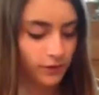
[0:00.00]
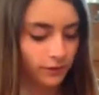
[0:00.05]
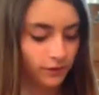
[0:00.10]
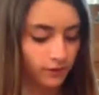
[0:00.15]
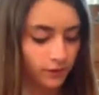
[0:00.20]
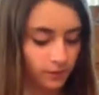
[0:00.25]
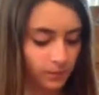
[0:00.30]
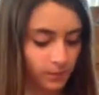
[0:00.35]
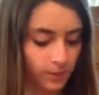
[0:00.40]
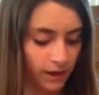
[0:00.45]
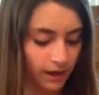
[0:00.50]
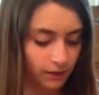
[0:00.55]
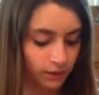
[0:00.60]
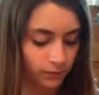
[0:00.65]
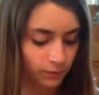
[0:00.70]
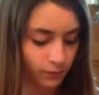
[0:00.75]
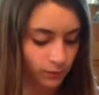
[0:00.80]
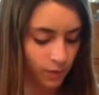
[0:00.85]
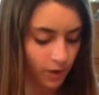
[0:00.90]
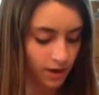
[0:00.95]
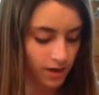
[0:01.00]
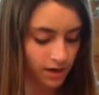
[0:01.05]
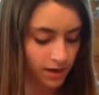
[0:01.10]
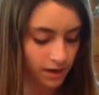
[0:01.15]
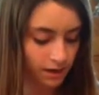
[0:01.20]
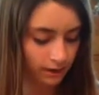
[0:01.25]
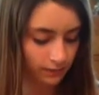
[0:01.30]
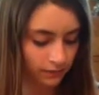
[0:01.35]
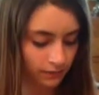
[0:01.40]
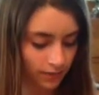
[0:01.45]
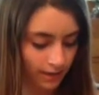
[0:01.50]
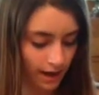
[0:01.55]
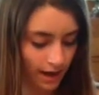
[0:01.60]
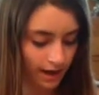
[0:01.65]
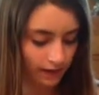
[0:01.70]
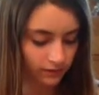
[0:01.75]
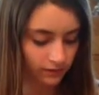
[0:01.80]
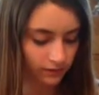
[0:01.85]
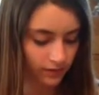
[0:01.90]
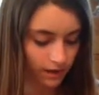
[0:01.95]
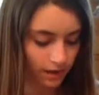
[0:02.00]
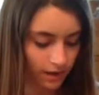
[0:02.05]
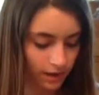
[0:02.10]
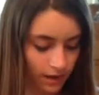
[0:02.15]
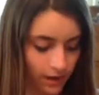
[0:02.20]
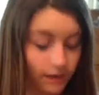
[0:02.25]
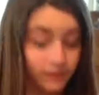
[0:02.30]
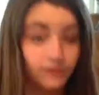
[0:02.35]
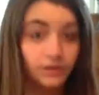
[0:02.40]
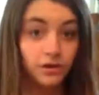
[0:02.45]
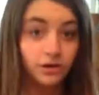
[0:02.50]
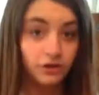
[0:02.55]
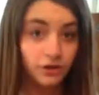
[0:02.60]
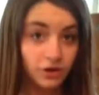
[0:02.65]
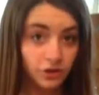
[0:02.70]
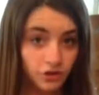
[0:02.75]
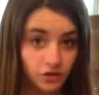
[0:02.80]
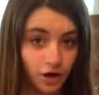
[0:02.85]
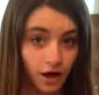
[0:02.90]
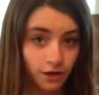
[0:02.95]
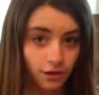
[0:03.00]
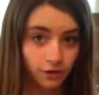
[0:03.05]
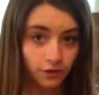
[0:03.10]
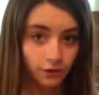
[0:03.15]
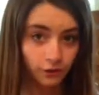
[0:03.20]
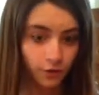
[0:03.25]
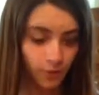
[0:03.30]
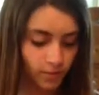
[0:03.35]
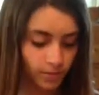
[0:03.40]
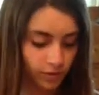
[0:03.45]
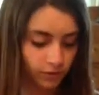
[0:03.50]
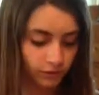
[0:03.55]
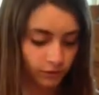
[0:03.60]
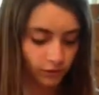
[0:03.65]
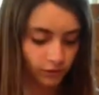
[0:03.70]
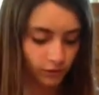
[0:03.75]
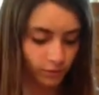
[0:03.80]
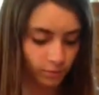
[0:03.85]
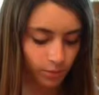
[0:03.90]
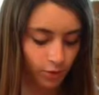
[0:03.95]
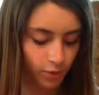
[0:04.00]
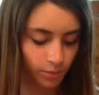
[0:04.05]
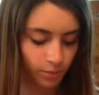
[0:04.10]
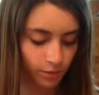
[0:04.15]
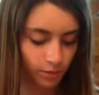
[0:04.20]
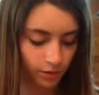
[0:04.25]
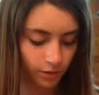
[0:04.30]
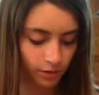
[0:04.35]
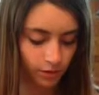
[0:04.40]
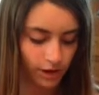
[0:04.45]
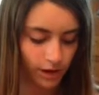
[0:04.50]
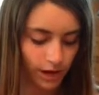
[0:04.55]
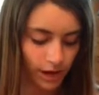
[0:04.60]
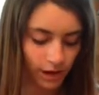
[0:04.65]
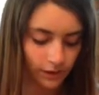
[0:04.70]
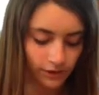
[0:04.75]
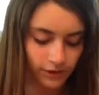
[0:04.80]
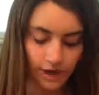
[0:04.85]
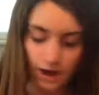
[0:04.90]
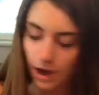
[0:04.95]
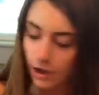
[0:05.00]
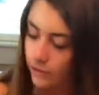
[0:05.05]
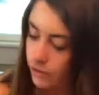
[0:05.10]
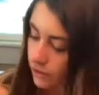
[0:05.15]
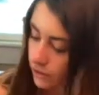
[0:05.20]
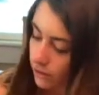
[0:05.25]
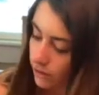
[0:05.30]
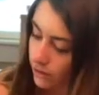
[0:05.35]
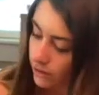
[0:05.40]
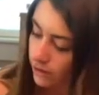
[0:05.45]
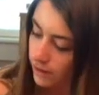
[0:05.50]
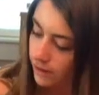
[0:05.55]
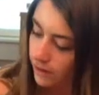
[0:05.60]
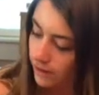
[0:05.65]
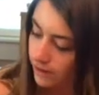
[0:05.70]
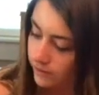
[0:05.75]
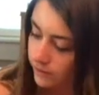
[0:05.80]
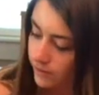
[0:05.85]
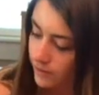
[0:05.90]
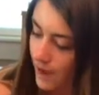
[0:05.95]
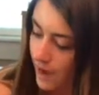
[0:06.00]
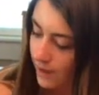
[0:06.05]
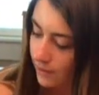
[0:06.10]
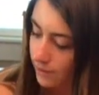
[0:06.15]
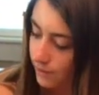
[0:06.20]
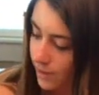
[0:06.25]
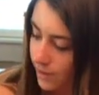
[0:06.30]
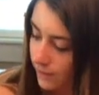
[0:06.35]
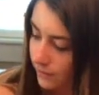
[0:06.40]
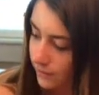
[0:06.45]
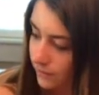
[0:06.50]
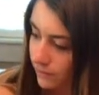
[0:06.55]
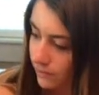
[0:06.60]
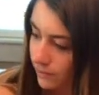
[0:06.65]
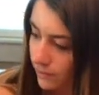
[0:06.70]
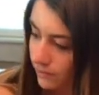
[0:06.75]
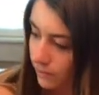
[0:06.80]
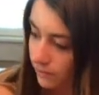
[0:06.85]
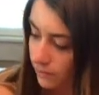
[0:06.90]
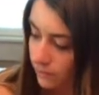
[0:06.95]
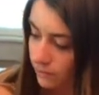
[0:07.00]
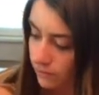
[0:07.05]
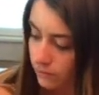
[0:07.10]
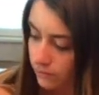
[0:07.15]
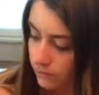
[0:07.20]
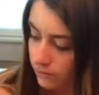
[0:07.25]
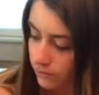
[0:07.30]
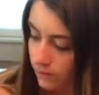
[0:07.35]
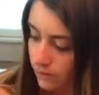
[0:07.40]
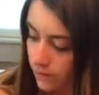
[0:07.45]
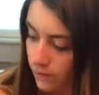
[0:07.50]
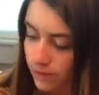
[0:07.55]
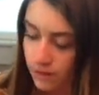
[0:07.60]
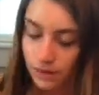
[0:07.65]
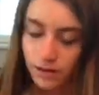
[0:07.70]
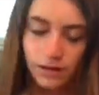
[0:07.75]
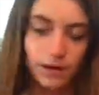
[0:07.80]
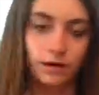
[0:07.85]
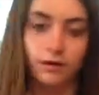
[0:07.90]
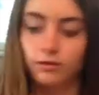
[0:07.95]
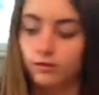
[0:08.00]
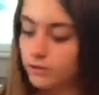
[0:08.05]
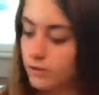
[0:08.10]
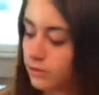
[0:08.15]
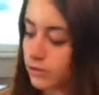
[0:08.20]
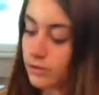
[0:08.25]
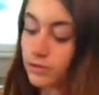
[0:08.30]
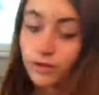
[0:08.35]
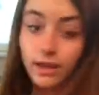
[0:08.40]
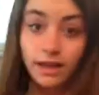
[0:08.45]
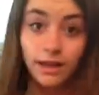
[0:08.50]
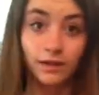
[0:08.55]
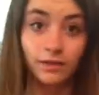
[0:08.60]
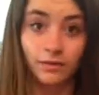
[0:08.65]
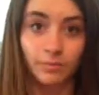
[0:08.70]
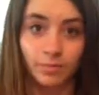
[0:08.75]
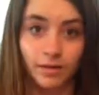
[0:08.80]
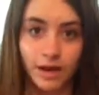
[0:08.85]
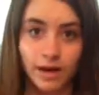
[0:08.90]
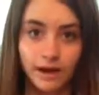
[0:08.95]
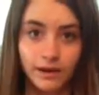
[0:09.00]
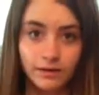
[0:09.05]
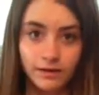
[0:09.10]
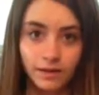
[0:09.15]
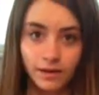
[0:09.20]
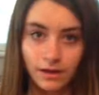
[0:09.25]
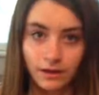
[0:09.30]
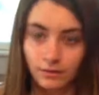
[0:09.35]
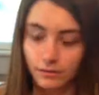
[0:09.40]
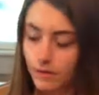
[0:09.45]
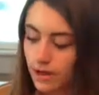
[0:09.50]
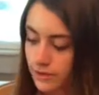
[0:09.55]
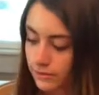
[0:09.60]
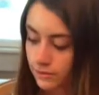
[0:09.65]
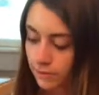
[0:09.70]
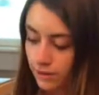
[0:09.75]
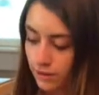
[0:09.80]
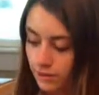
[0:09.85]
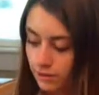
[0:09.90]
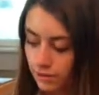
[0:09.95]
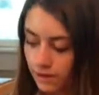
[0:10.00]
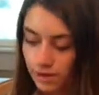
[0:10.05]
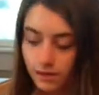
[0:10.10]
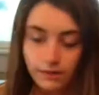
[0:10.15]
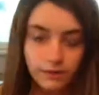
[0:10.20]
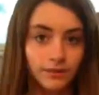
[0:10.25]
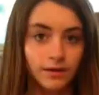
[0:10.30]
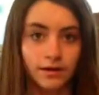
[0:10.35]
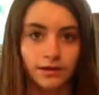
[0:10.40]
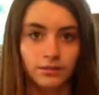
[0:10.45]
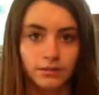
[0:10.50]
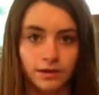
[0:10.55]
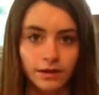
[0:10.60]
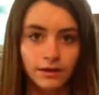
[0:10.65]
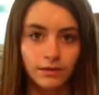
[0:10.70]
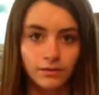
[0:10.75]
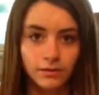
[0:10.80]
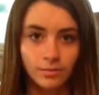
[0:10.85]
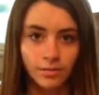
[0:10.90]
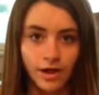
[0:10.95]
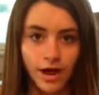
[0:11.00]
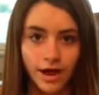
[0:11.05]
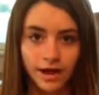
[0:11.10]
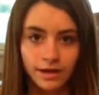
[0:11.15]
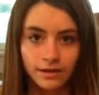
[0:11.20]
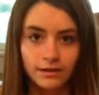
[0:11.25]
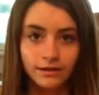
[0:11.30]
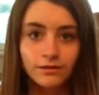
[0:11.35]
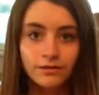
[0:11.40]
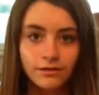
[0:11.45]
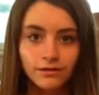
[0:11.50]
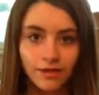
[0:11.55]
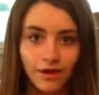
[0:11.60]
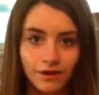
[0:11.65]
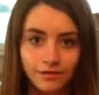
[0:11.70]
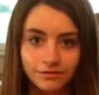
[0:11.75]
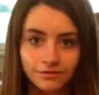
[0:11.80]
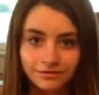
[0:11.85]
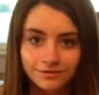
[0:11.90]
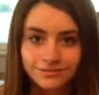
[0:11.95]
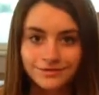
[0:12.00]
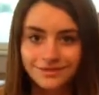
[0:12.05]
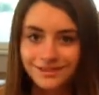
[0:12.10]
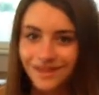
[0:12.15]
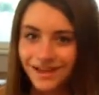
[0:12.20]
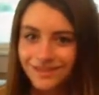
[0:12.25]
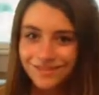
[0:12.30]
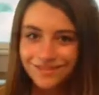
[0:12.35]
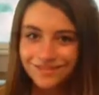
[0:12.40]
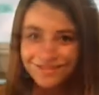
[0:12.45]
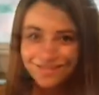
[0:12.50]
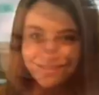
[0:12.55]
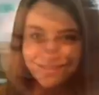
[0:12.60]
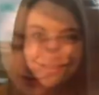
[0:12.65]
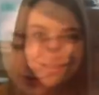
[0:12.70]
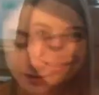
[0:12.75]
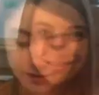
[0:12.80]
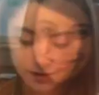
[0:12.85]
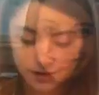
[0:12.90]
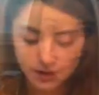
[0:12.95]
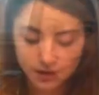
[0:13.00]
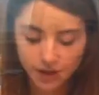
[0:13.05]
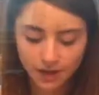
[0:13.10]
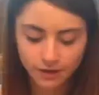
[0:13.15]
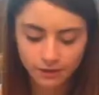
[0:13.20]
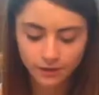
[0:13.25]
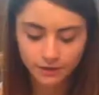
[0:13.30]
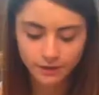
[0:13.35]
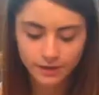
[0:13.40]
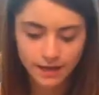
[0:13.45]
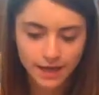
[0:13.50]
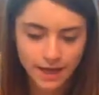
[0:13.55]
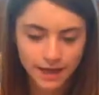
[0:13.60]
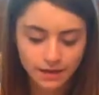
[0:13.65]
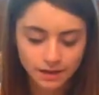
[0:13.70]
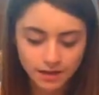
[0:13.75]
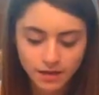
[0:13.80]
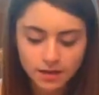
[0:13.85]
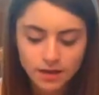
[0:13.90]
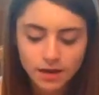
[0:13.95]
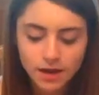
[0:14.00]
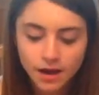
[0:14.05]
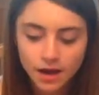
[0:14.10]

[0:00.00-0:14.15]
this is a base. One is that it did change color from the original purple, and the other is that bases can include cleaning supplies, and glass cleaner is a cleaning supply. So using this indicator again,